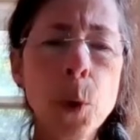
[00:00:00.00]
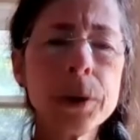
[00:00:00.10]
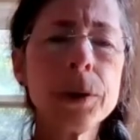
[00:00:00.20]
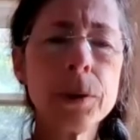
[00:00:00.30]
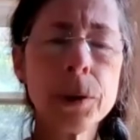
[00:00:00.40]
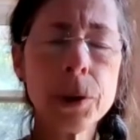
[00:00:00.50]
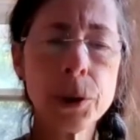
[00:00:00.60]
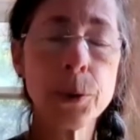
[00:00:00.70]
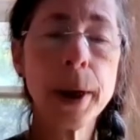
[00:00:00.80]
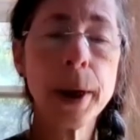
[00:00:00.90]
wanted to
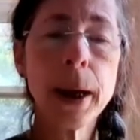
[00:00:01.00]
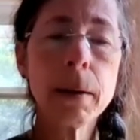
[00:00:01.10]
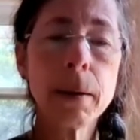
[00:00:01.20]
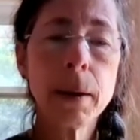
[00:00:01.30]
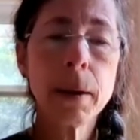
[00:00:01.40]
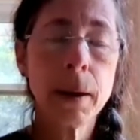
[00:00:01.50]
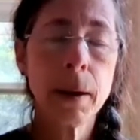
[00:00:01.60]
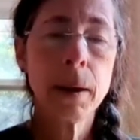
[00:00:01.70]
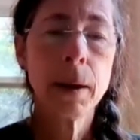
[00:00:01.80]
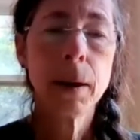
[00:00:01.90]
string
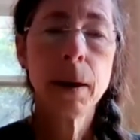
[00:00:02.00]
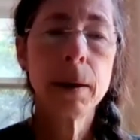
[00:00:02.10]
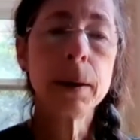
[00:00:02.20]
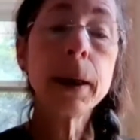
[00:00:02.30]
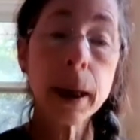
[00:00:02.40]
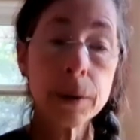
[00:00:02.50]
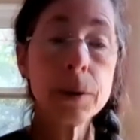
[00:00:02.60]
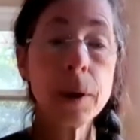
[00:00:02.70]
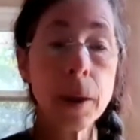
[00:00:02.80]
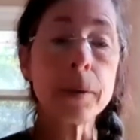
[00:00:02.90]
yet
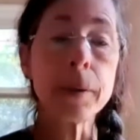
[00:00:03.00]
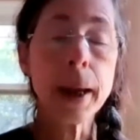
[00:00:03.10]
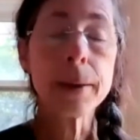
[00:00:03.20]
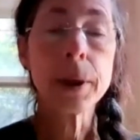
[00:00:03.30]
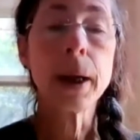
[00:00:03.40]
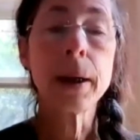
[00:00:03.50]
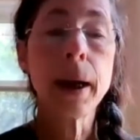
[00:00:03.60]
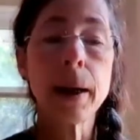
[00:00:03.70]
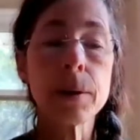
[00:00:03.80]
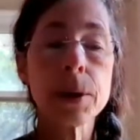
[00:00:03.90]
another
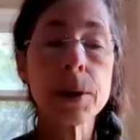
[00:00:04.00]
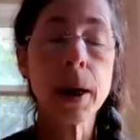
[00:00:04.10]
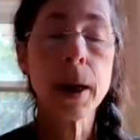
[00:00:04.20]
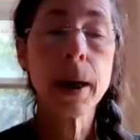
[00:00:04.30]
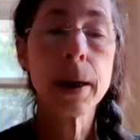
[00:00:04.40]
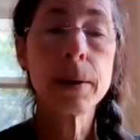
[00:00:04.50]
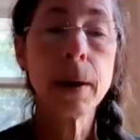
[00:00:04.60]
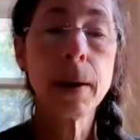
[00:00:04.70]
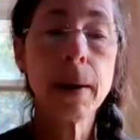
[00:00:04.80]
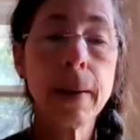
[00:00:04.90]
antenna
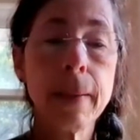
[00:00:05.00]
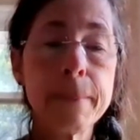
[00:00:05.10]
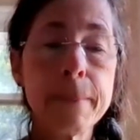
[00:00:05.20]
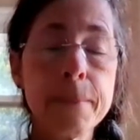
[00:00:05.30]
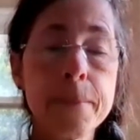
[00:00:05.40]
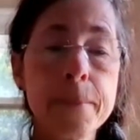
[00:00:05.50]
outside, I